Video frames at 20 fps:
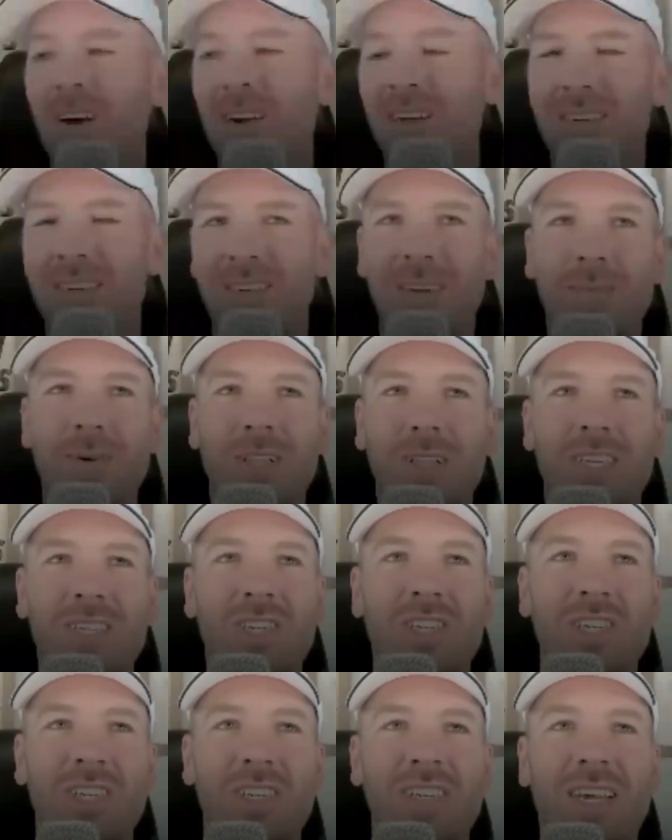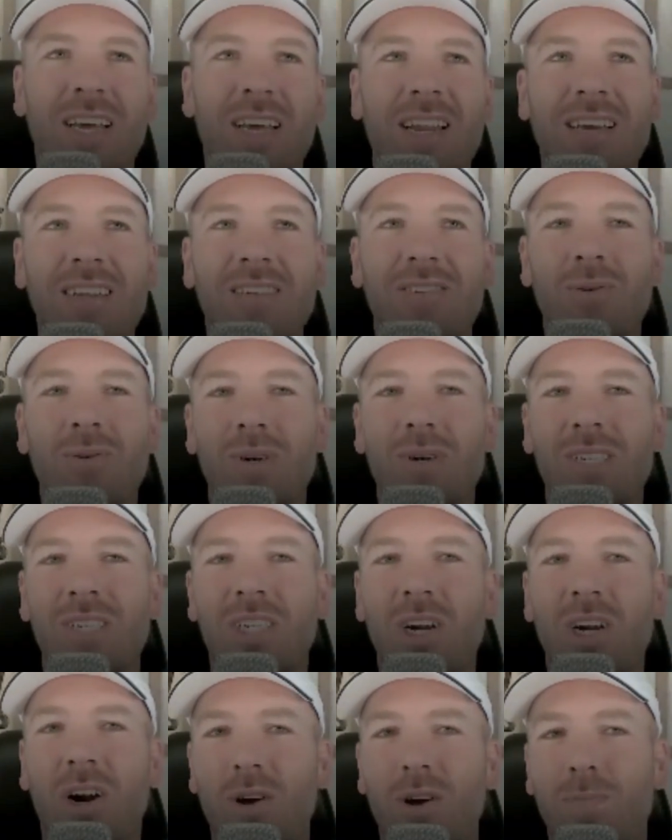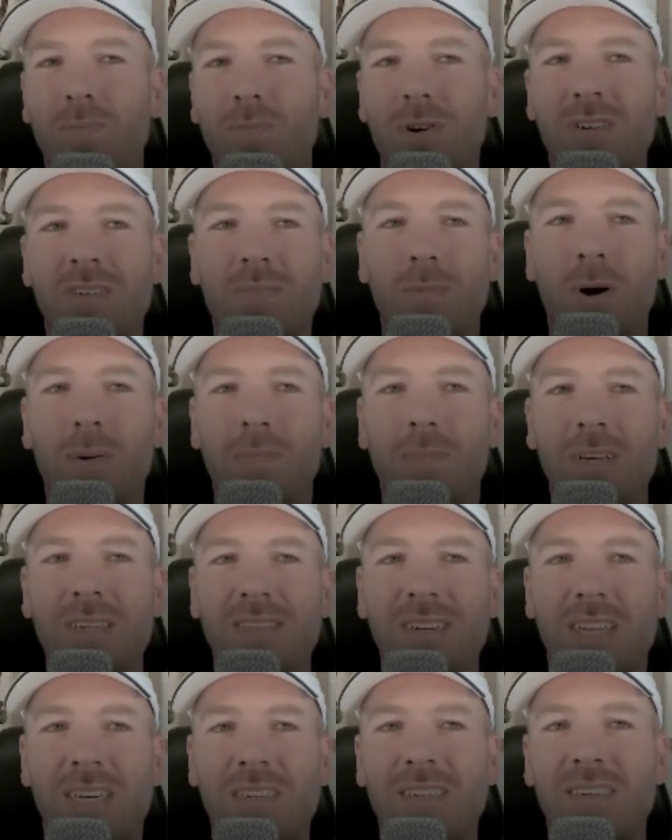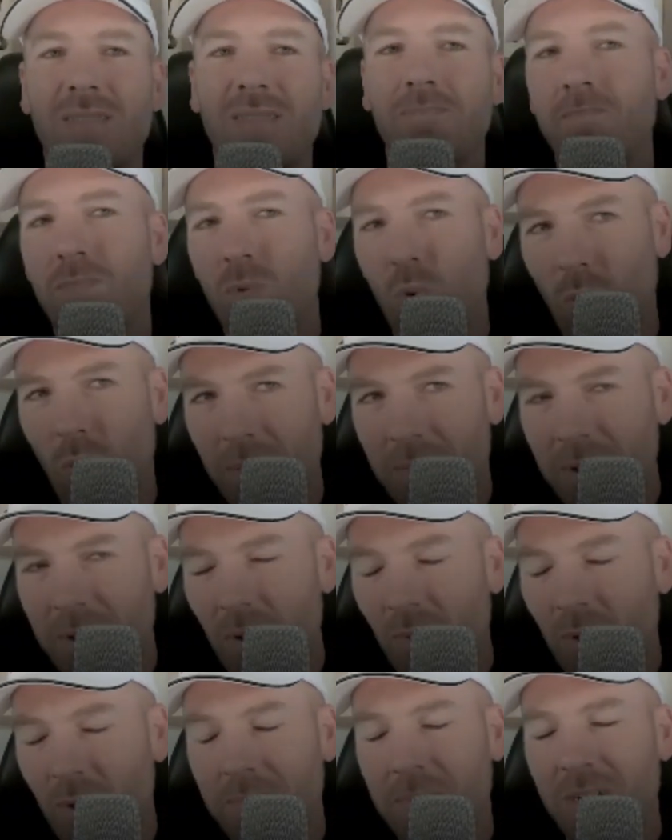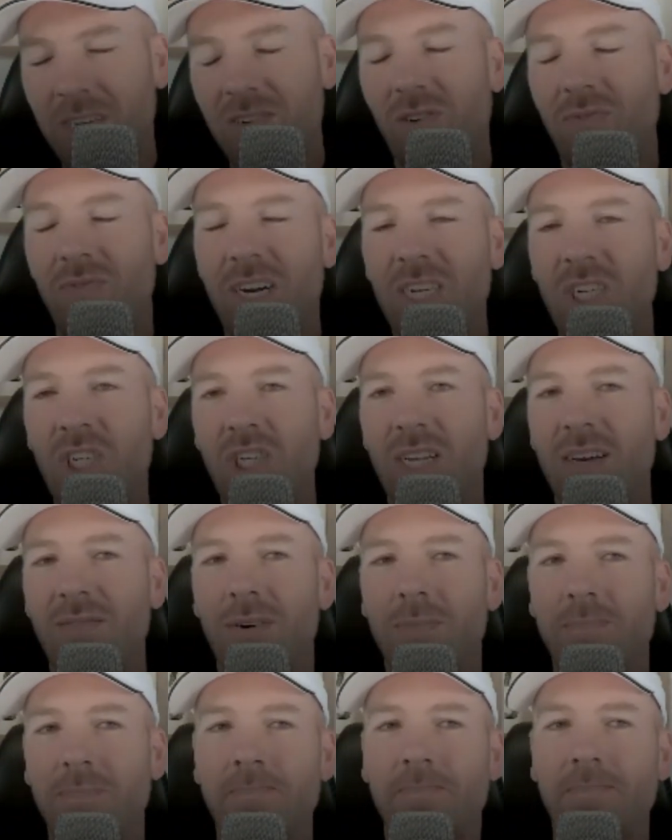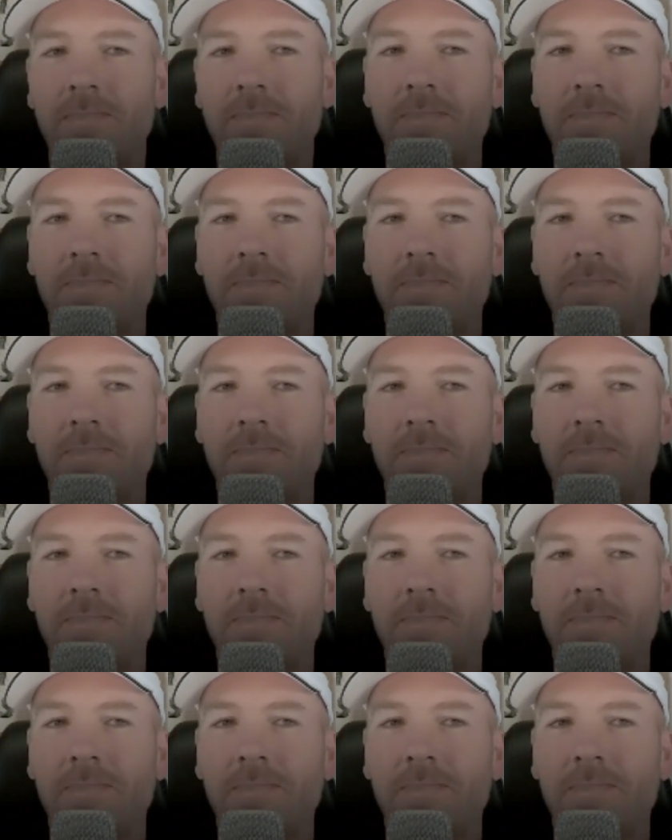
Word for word: talking to somebody that's just getting into a startup or a small business what would be the one piece of advice you'd give them